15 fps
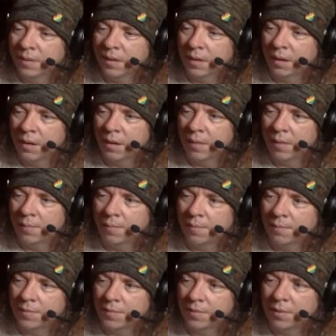
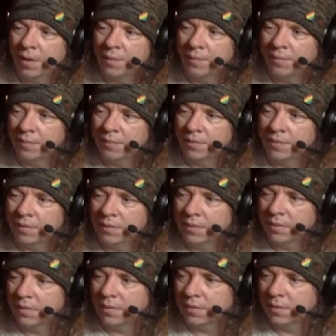So I'm
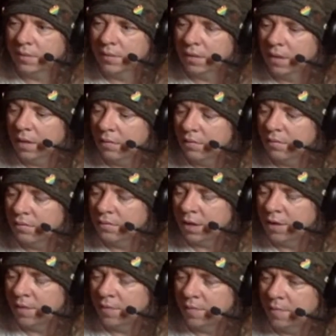a little
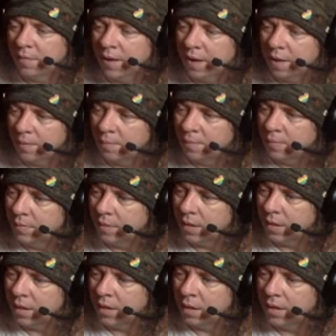tired from that,
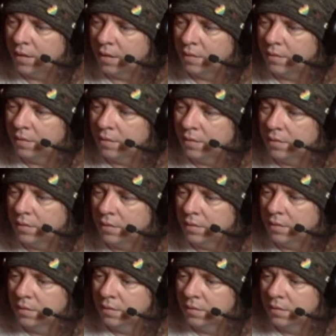and then
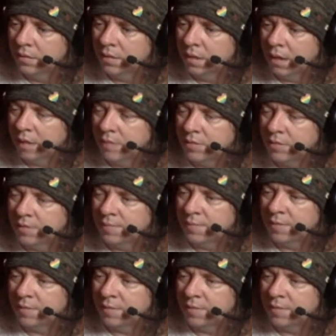I've just